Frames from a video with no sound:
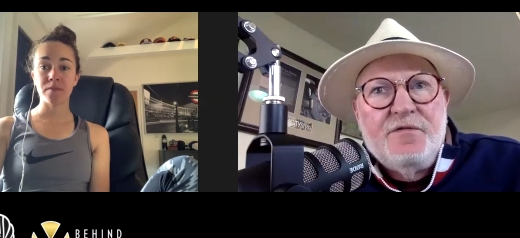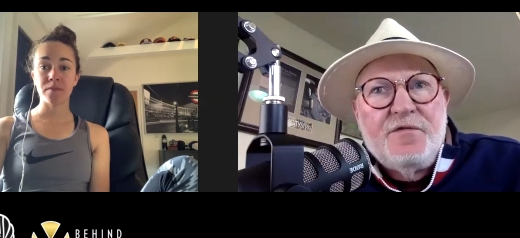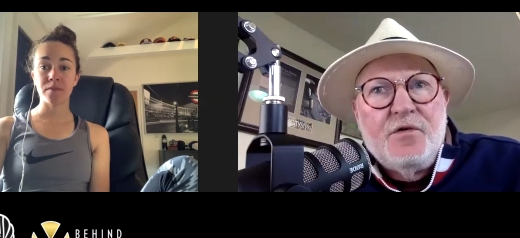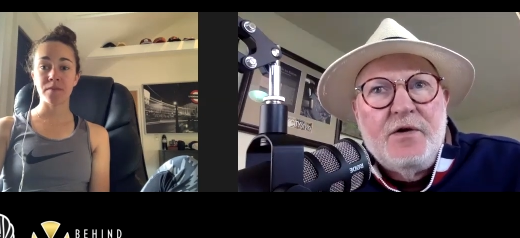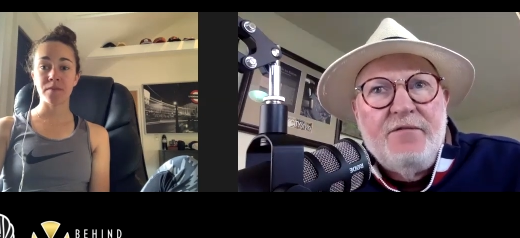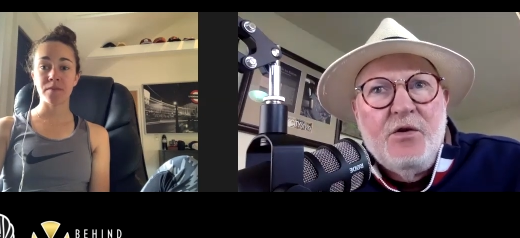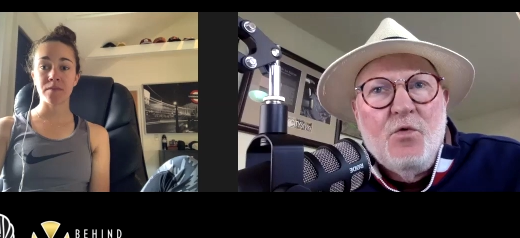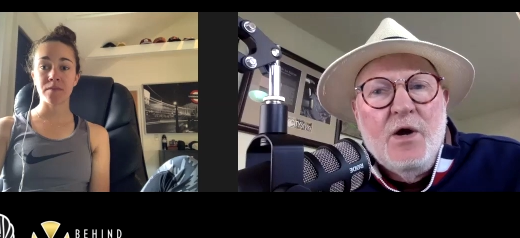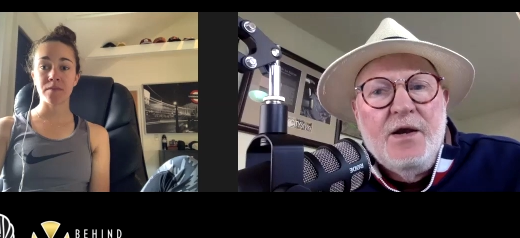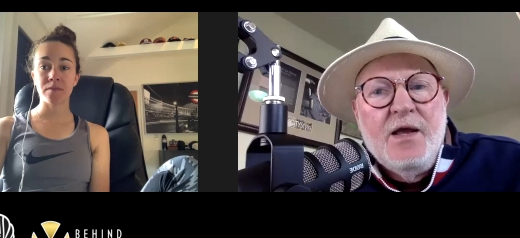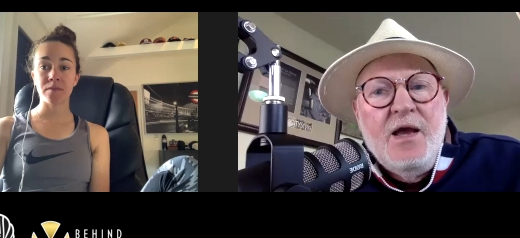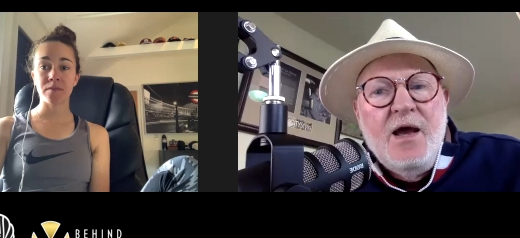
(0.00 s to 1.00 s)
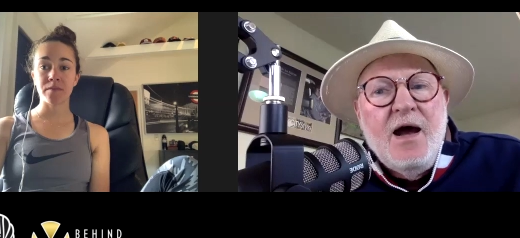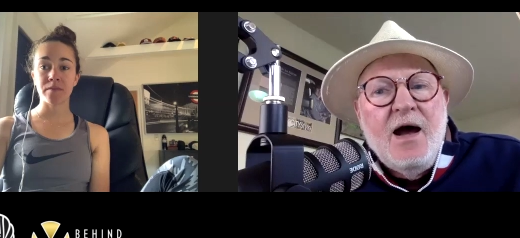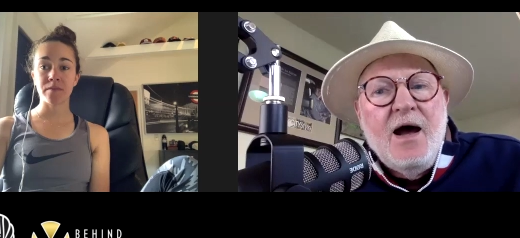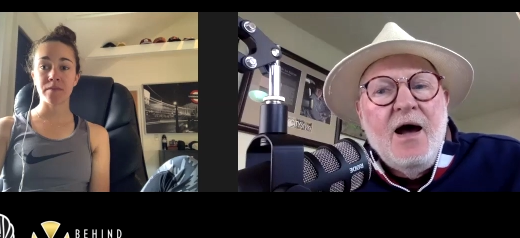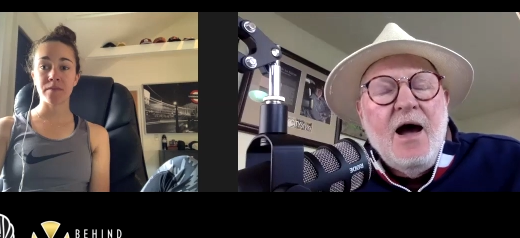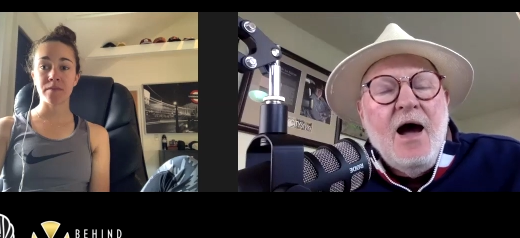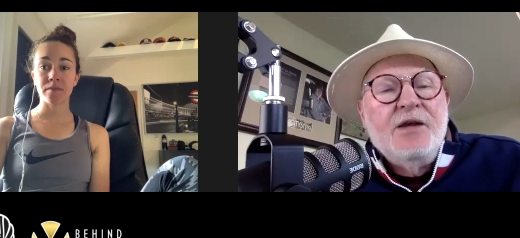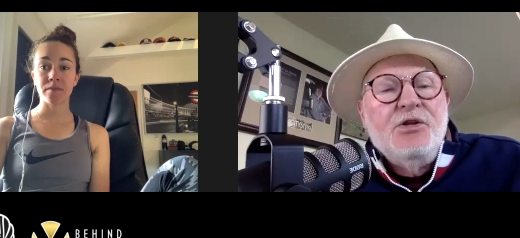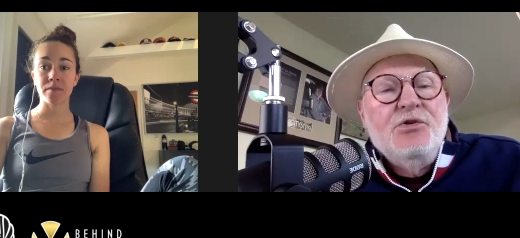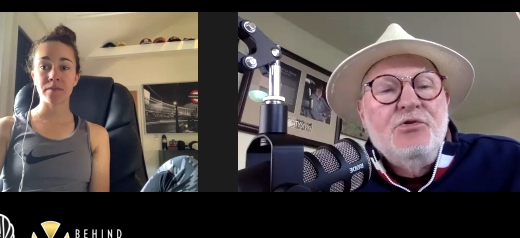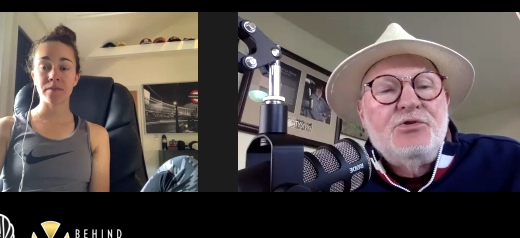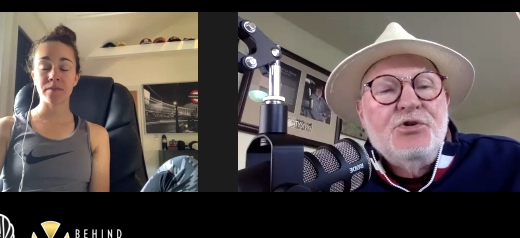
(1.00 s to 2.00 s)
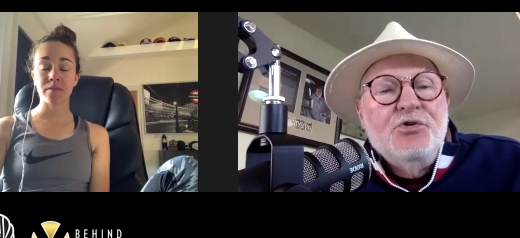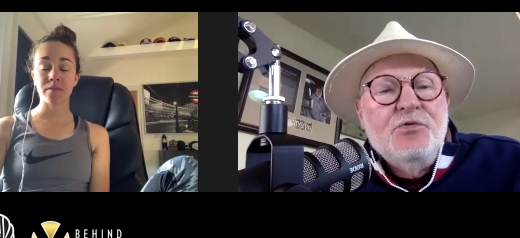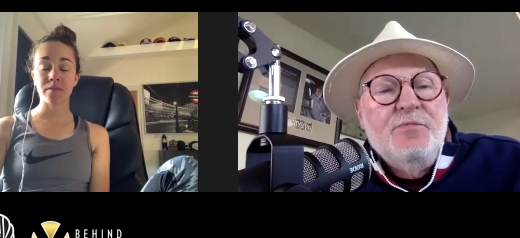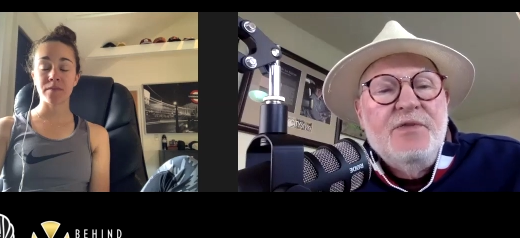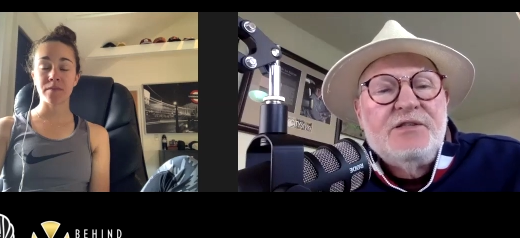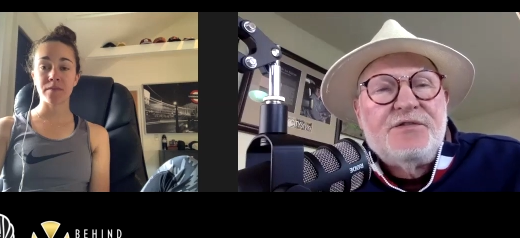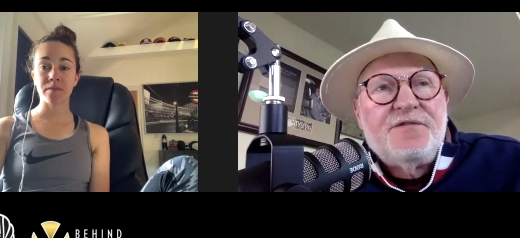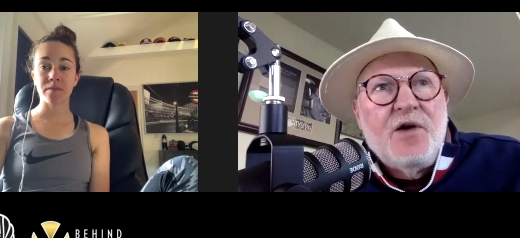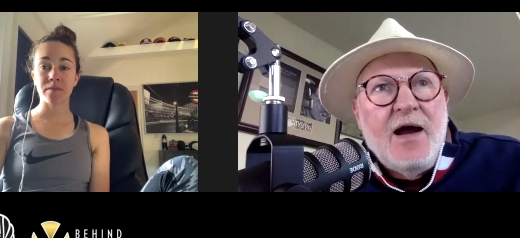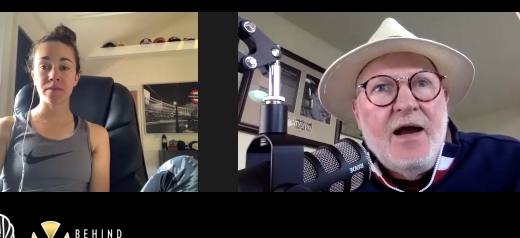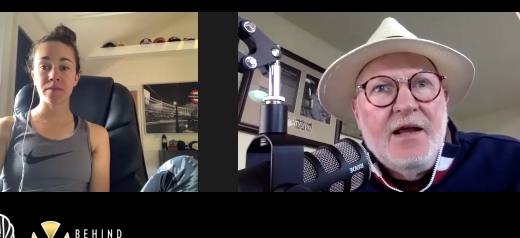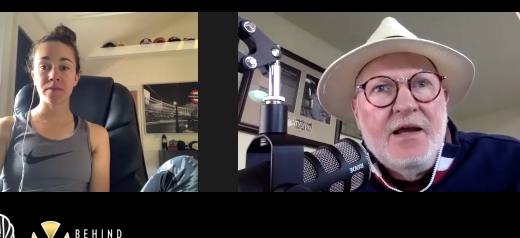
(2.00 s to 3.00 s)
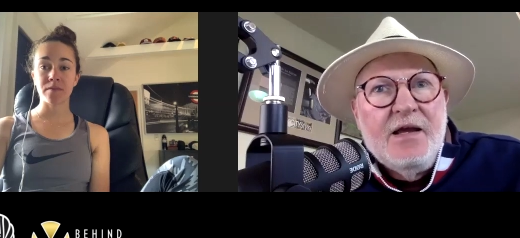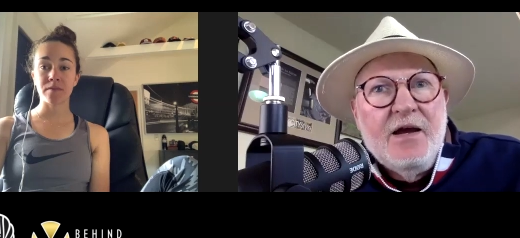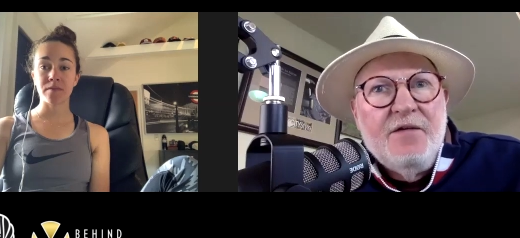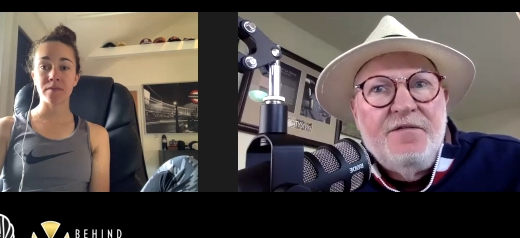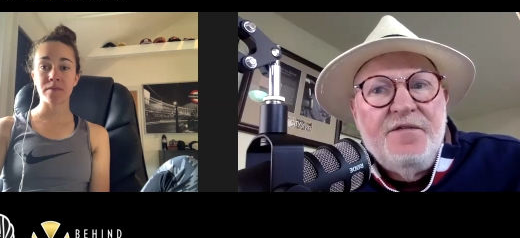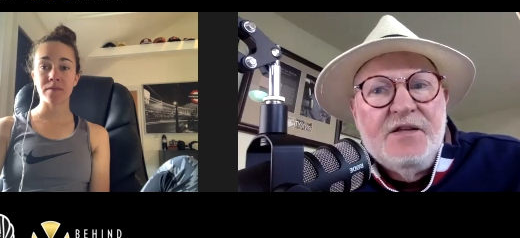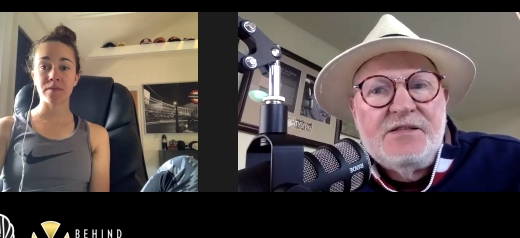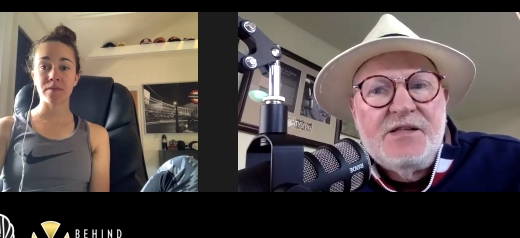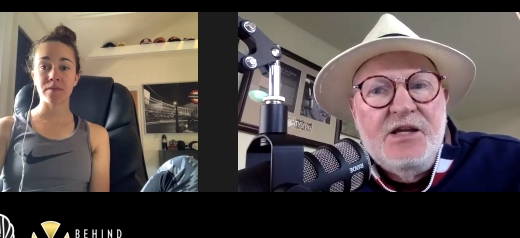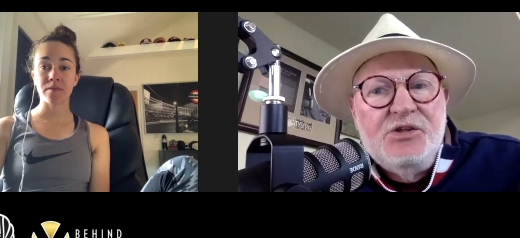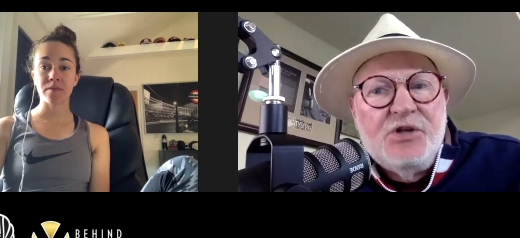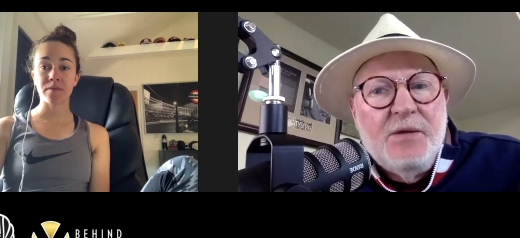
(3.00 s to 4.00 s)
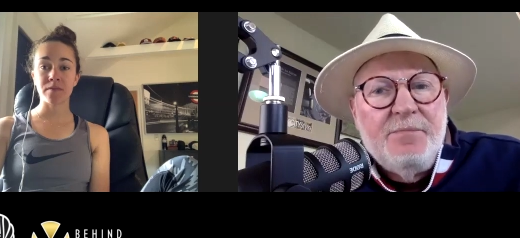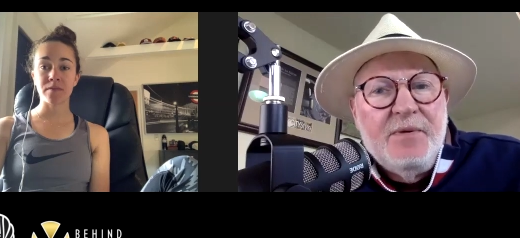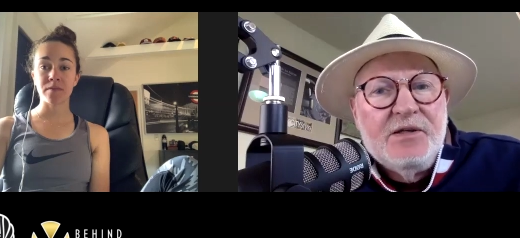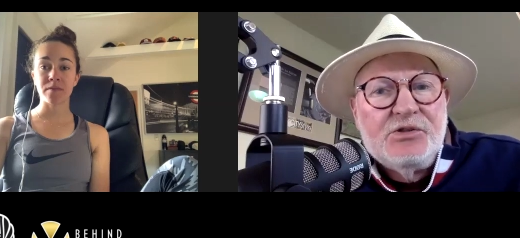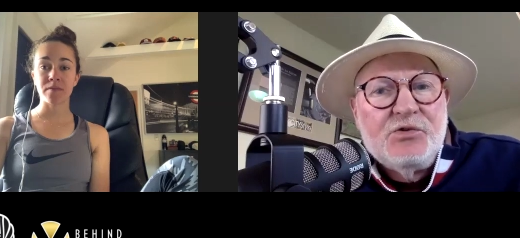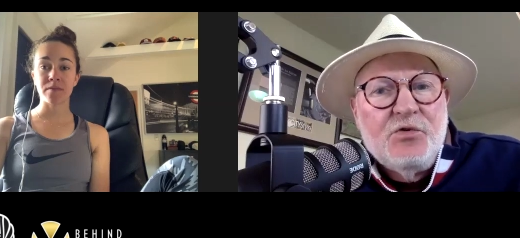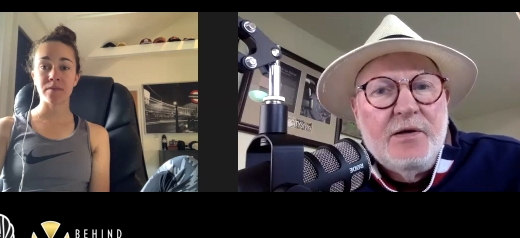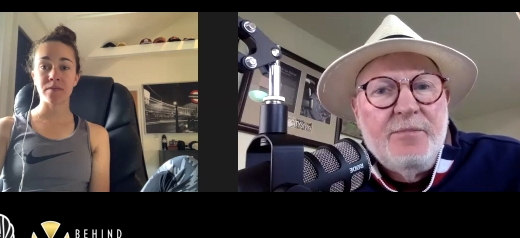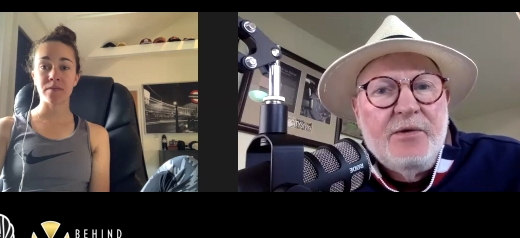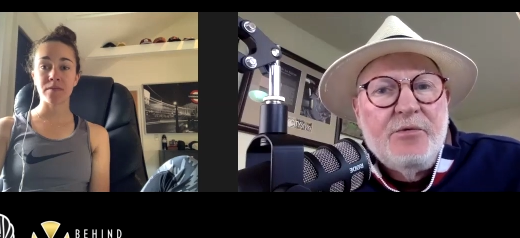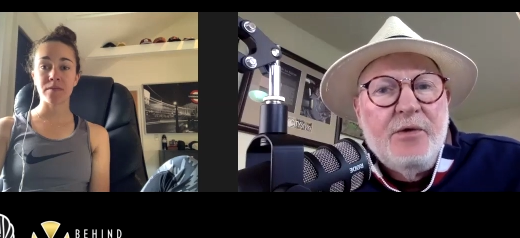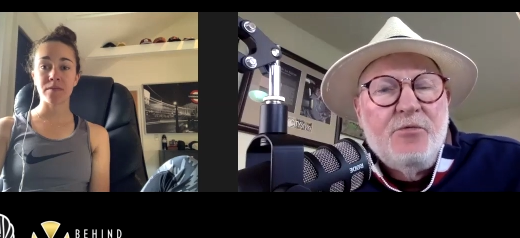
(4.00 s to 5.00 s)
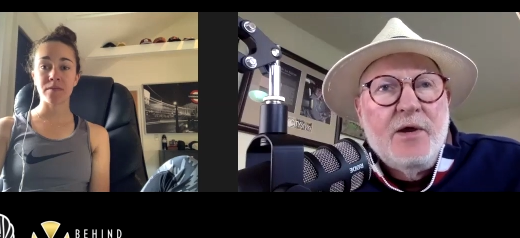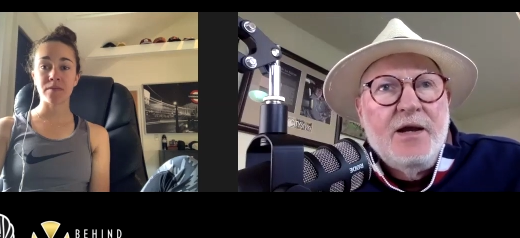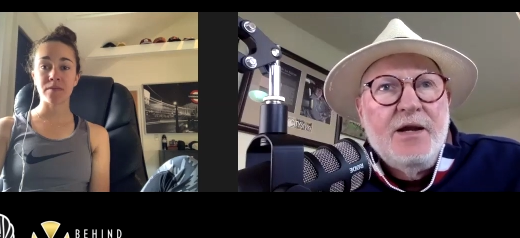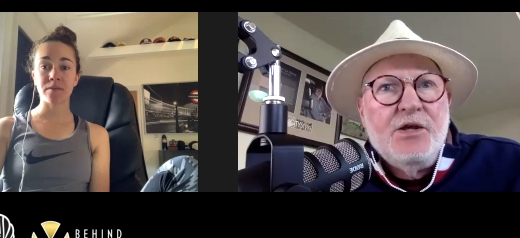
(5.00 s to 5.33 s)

Speaker 1: for everyone uh, on YouTube this Friday, FIS Ski Jumping is going to be rerunning